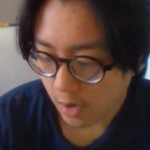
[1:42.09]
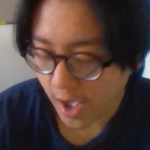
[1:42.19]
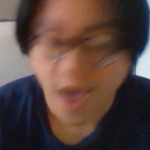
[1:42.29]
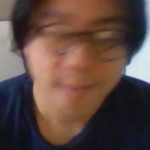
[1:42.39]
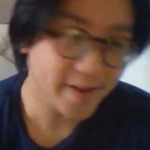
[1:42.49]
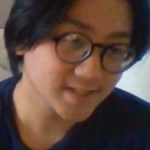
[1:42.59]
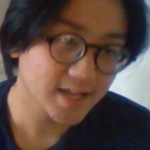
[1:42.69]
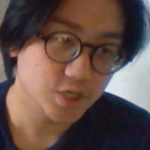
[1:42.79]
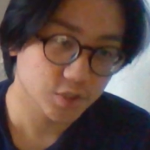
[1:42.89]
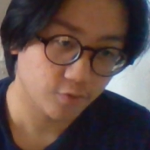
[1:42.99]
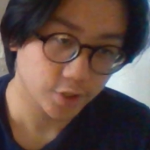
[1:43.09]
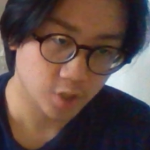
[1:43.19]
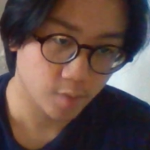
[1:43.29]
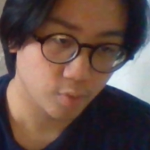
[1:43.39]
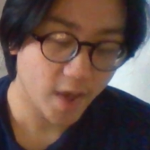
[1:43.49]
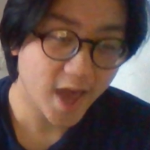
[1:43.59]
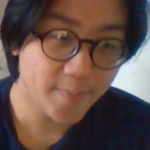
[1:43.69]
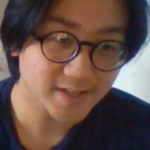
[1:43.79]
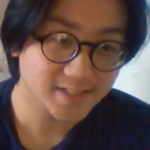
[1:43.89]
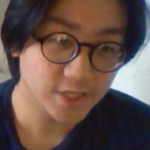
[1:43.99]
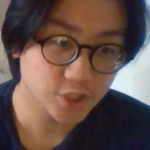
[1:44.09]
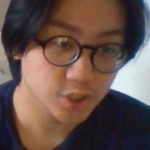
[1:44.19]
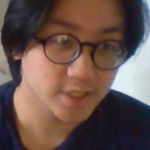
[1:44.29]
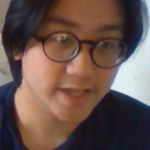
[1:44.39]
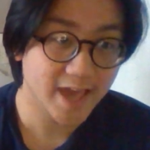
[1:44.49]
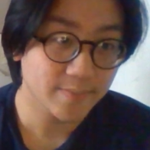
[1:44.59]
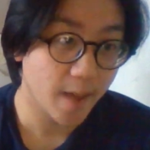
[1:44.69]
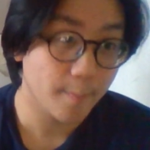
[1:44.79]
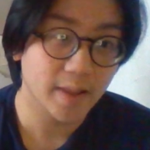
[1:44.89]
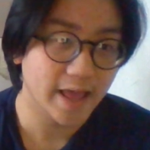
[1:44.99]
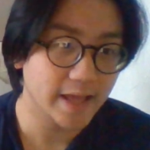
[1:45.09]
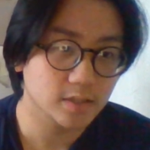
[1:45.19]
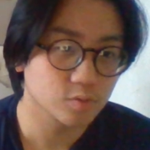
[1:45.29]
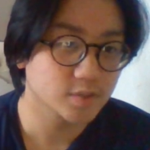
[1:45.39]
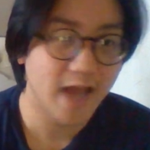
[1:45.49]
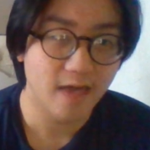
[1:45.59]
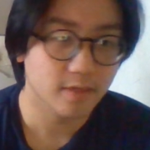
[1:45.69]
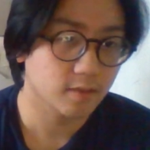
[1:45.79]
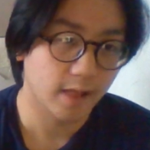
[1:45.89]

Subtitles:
Apex Legends, for example. Apex Legends is a game that I played to death.